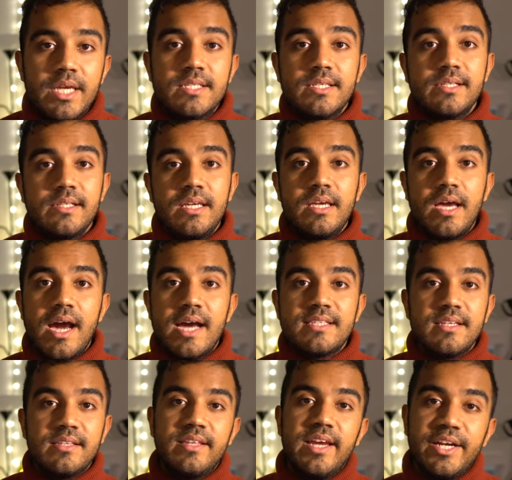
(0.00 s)
Basically, I
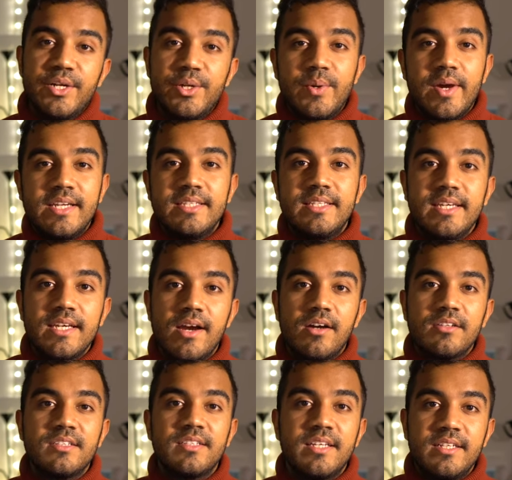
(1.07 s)
sit there to do anything
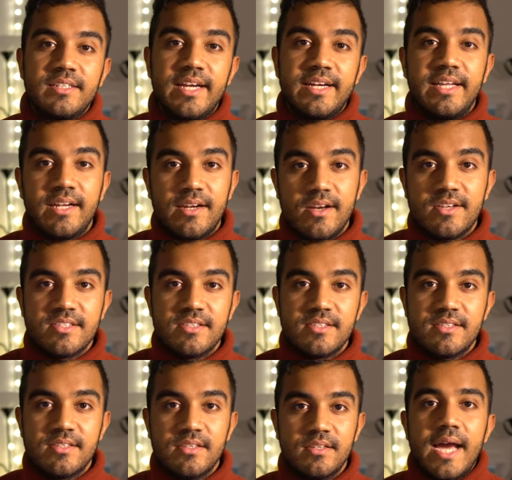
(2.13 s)
other than attending
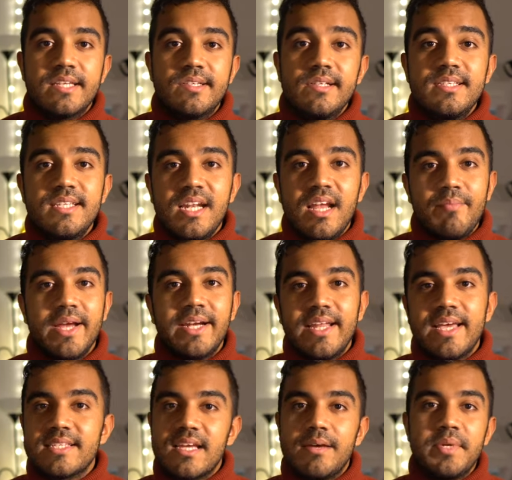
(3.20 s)
classes. I still sit at my
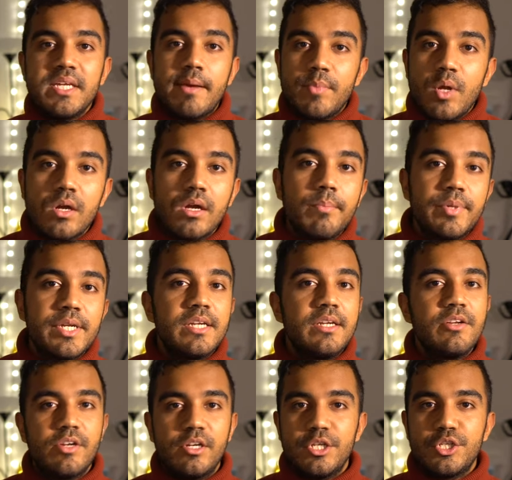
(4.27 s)
desk. I mean, I'm not
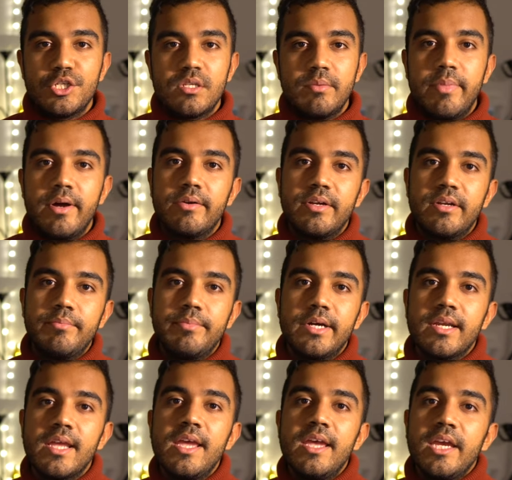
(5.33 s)
completely religious about it,
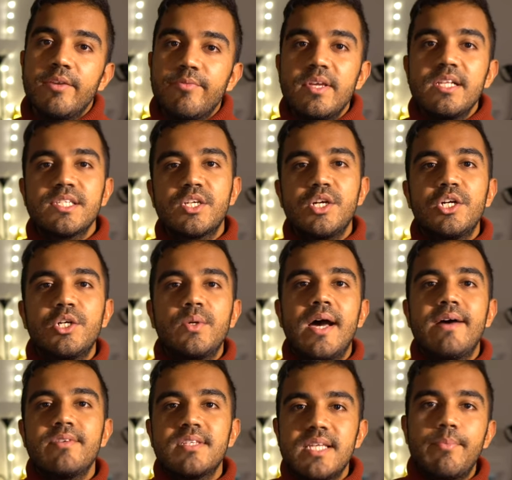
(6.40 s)
but it feels good to
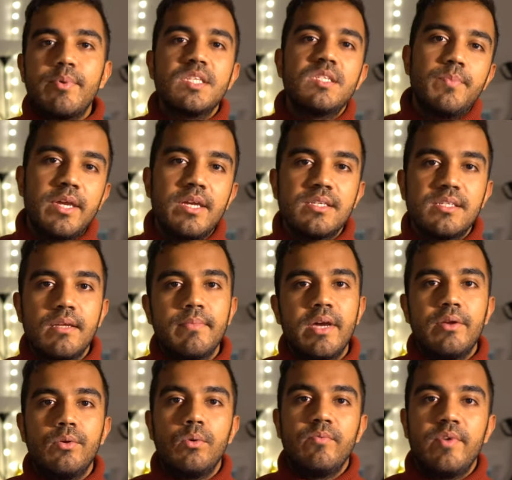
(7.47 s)
have a separate space in
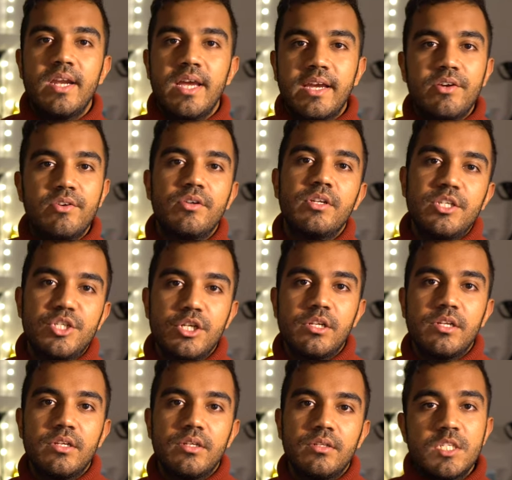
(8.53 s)
my room where I can really chill
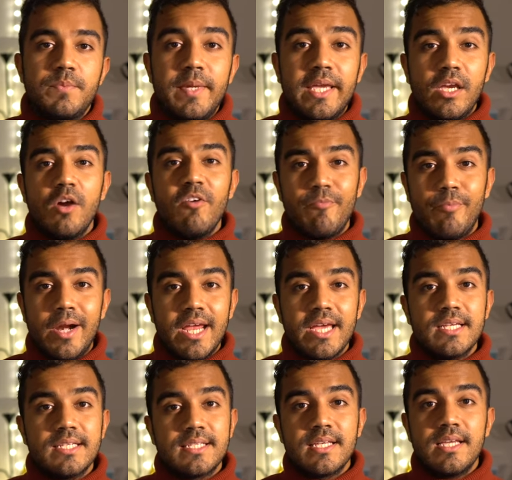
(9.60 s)
in. Speaking of
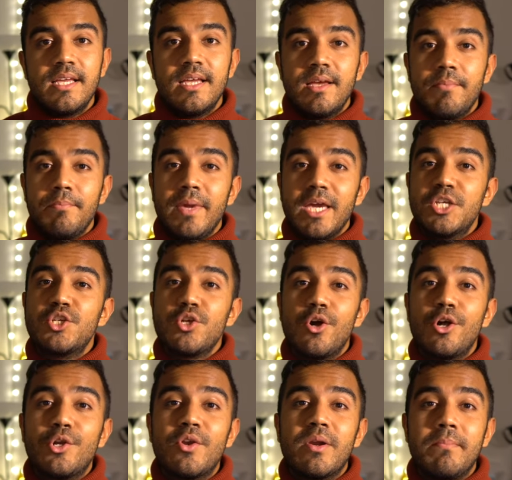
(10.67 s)
breaks, make
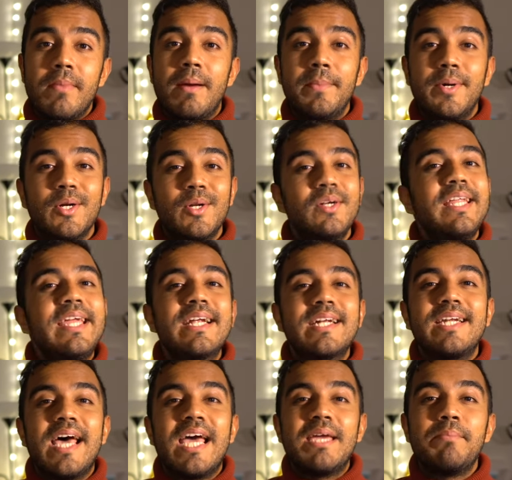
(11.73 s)
sure to remember to
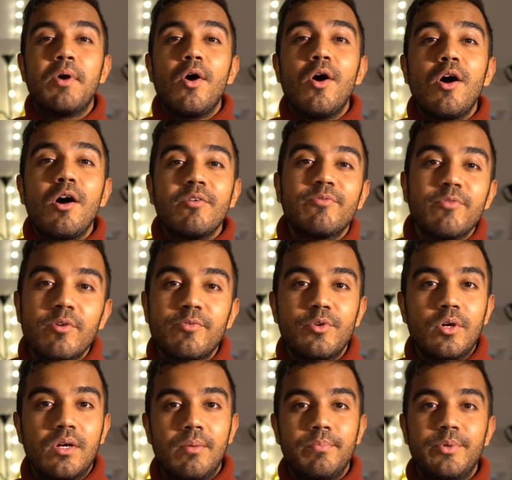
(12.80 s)
take time off of
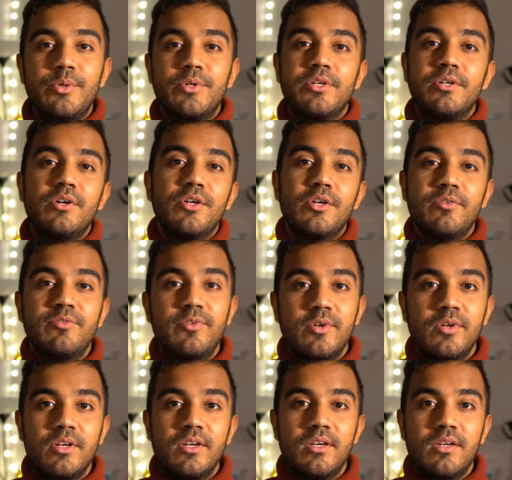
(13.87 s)
your computer or your
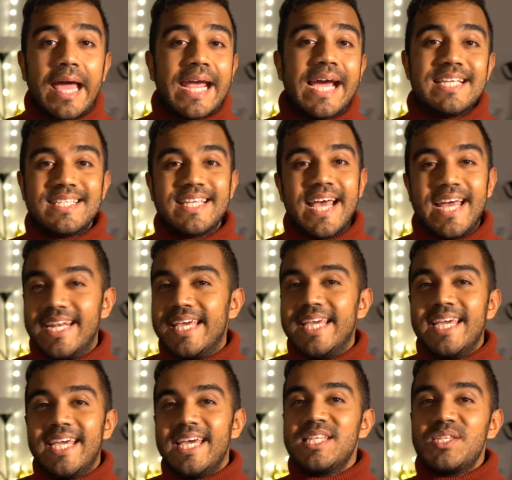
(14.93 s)
phone. Like I said,
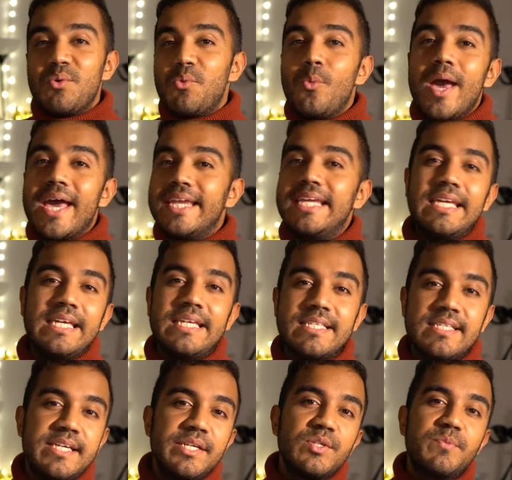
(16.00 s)
it's very
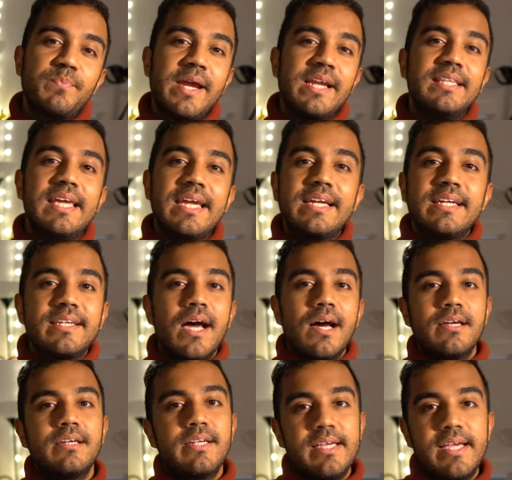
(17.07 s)
easy to spend the
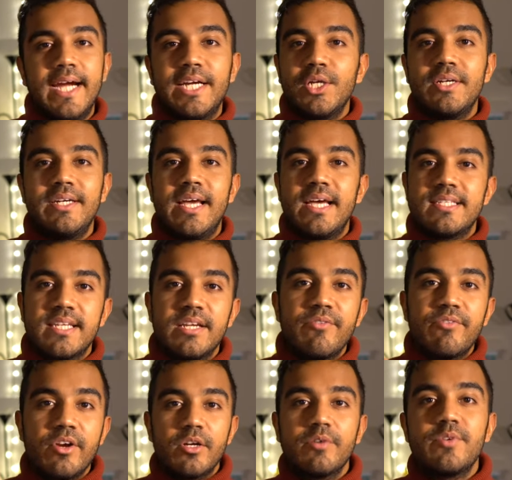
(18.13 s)
entire day at your desk in
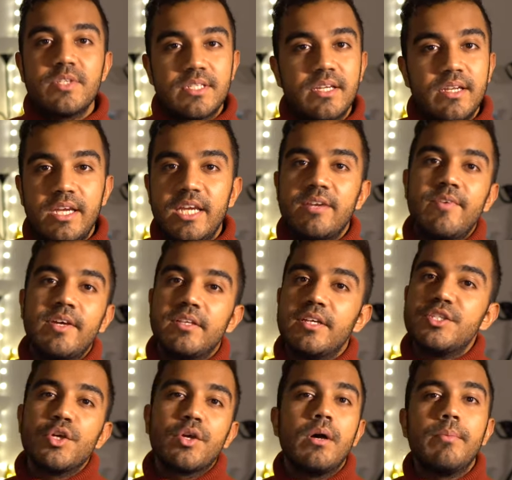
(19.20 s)
front of a screen, whether
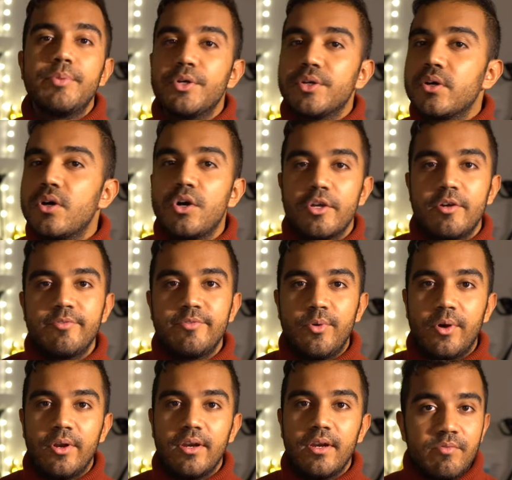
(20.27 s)
it's your computer or your
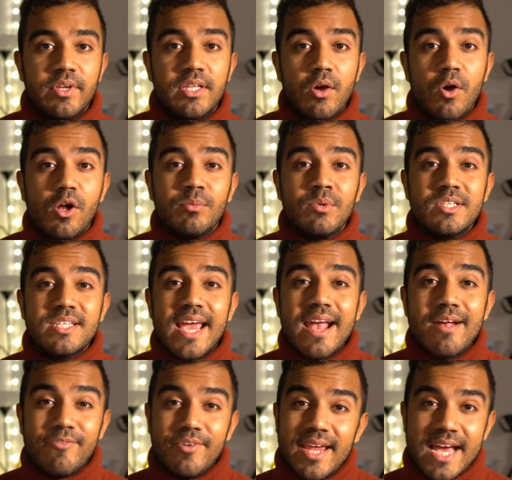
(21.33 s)
phone, with almost
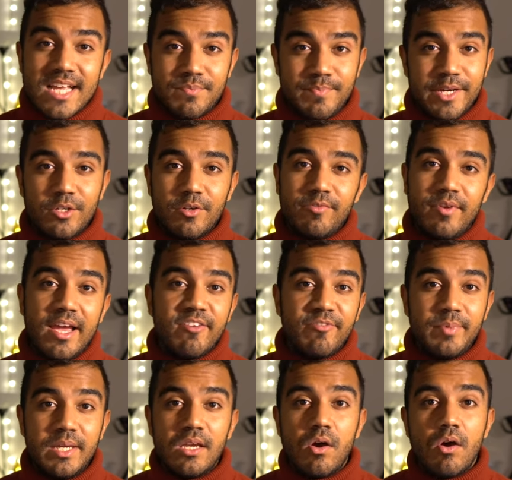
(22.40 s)
every aspect of life
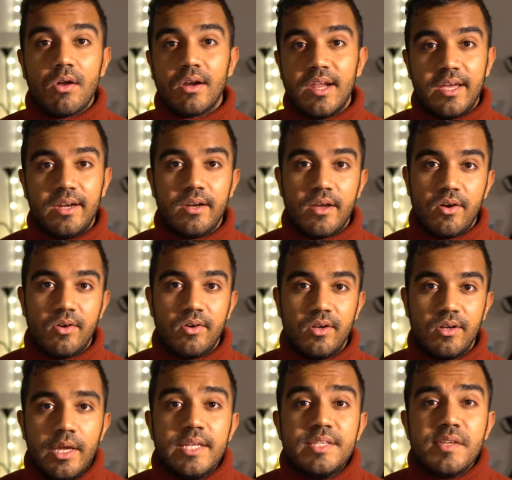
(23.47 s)
being online now.
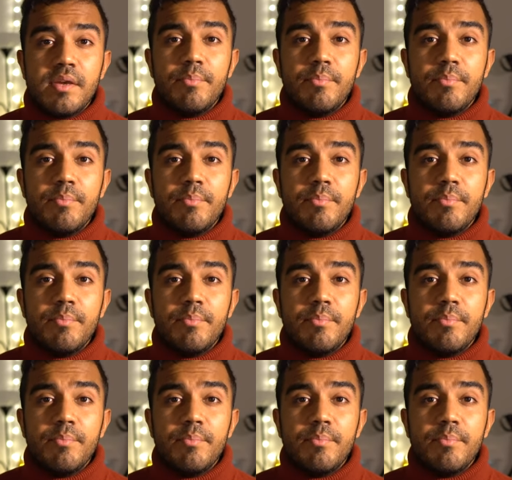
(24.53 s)
It's